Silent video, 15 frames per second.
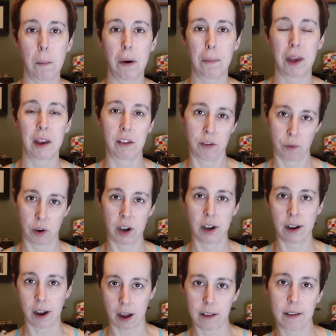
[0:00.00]
but because of what
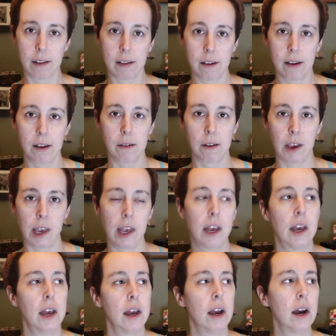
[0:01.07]
it does, right?